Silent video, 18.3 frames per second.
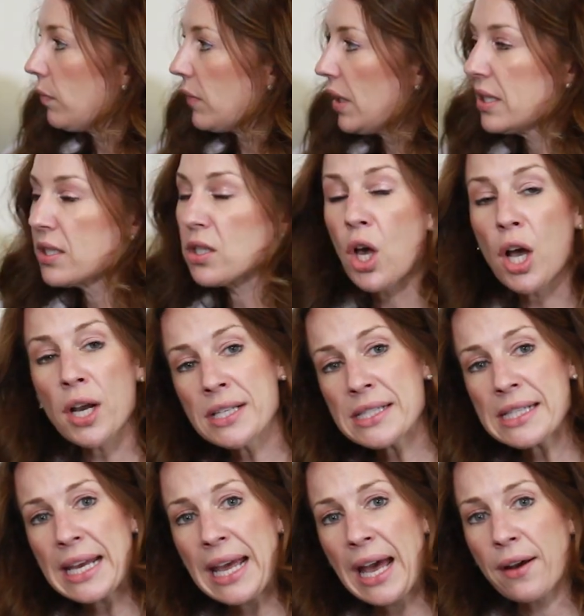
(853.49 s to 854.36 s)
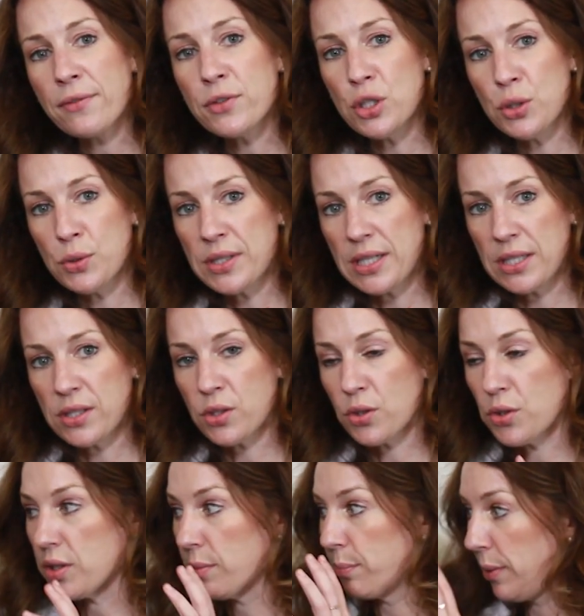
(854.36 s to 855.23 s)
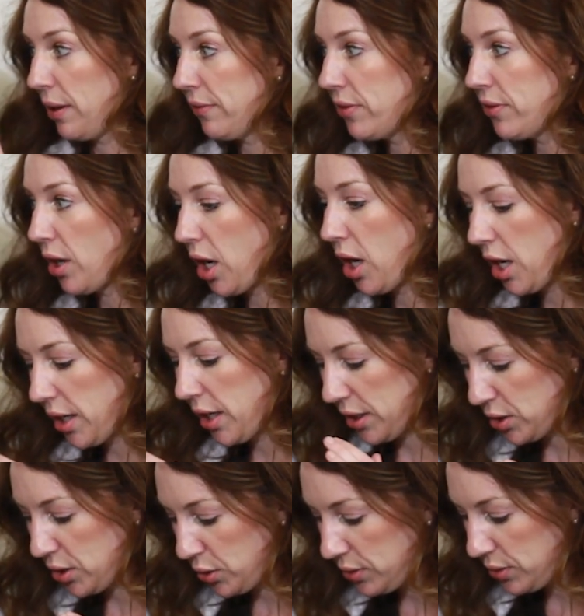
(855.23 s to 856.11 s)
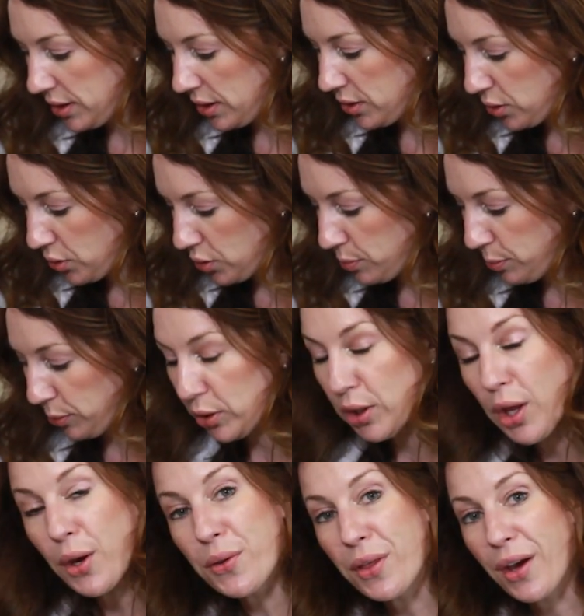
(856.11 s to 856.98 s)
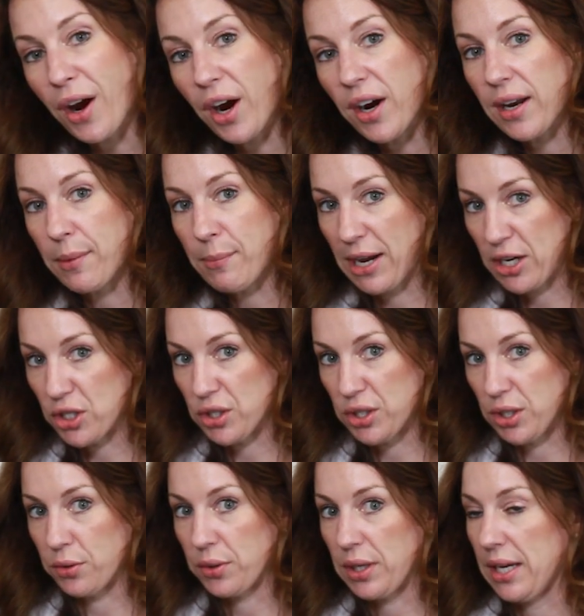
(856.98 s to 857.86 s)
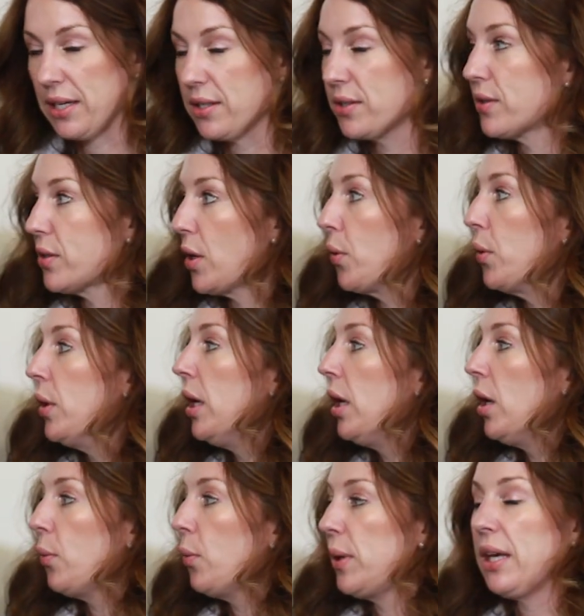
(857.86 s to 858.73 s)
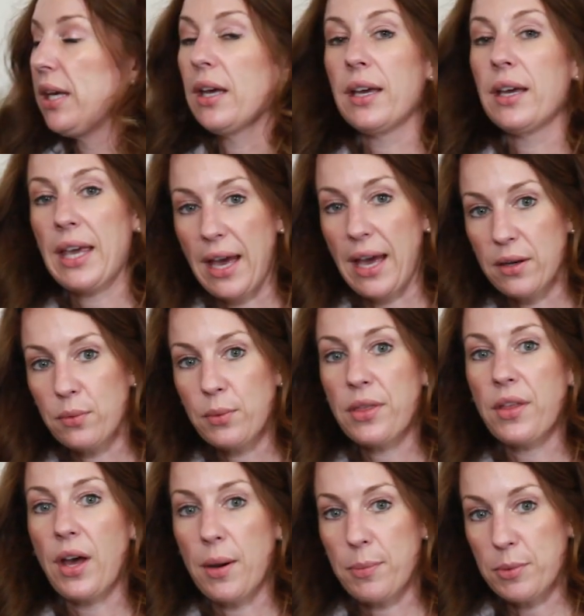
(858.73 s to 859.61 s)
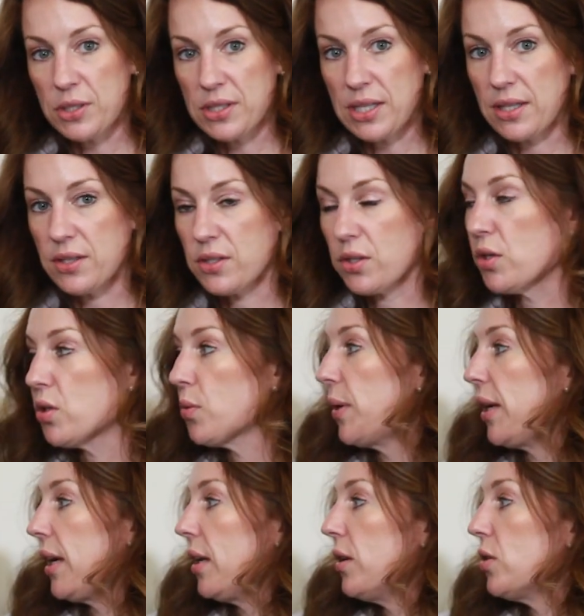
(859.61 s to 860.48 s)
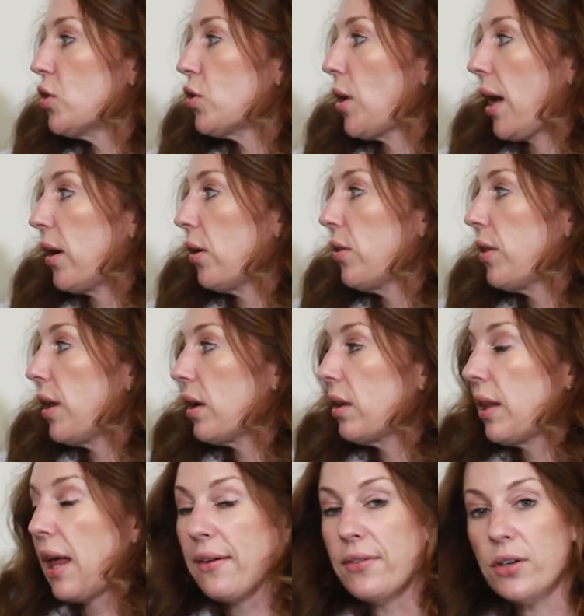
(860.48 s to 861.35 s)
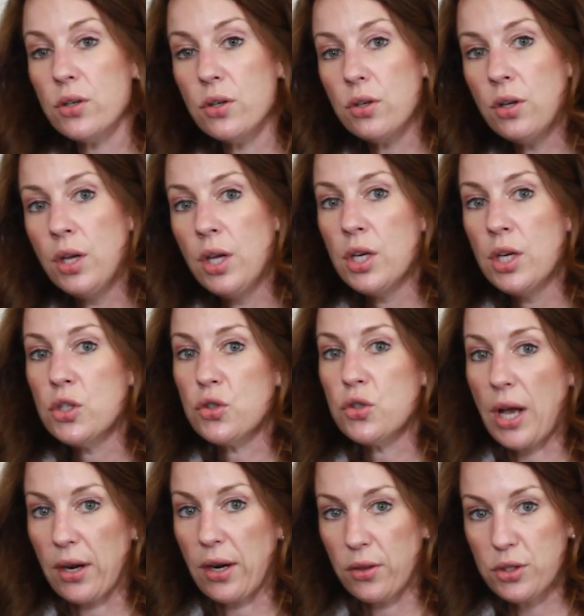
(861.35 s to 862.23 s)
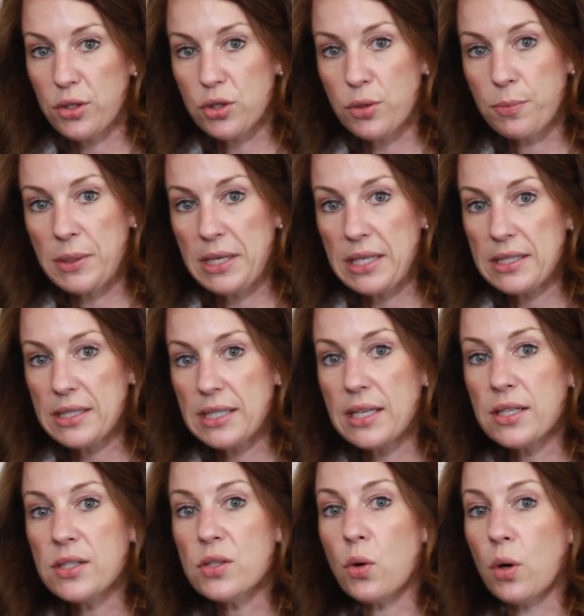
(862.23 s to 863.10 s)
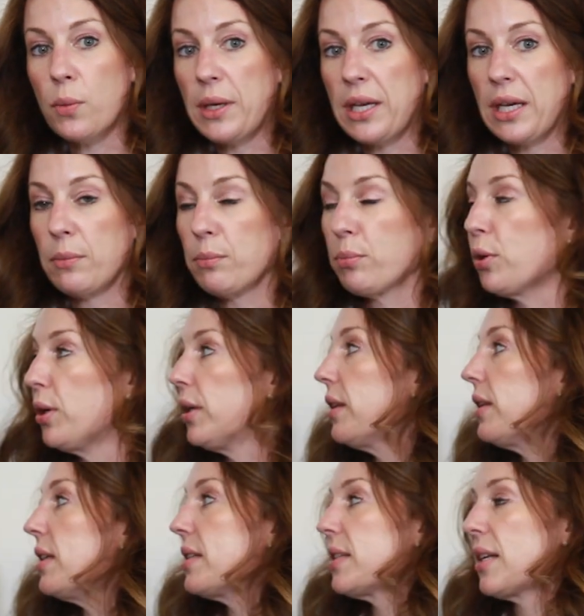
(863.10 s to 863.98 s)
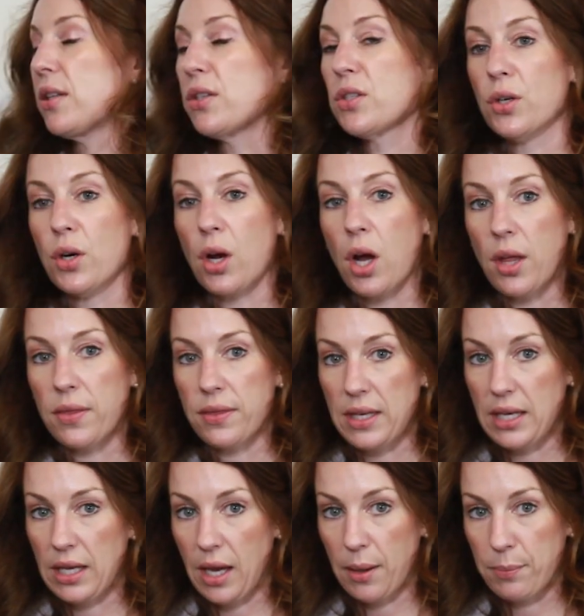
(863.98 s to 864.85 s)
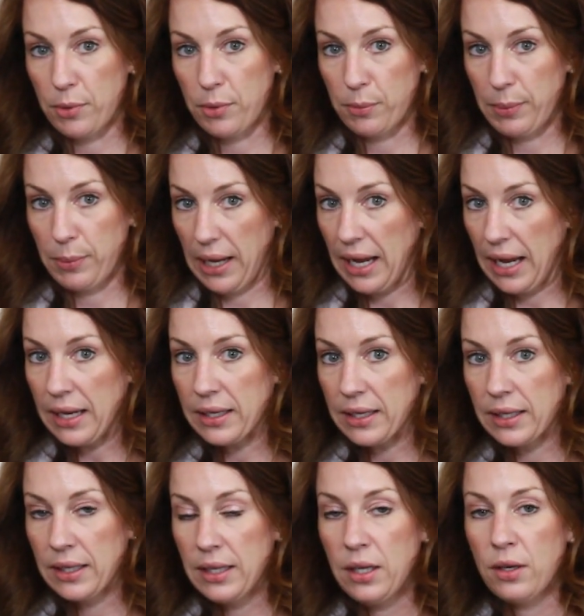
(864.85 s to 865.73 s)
As long as I have 2 sensors above the heart and 2 sensors below the heart, I'm actually okay. So we, again, with the upper sensors, we can straddle the clavicle, straddle the trapezius, or we can put the sensor on the upper back.